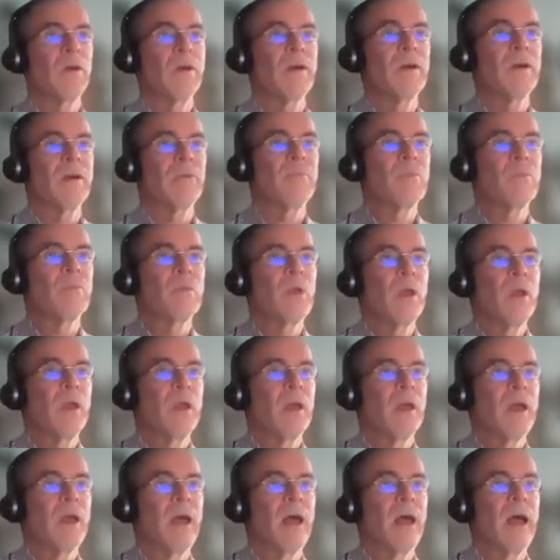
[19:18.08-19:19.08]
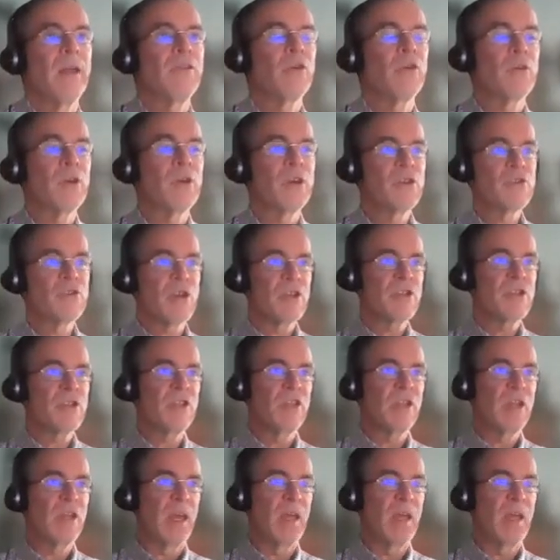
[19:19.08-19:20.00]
and you're interested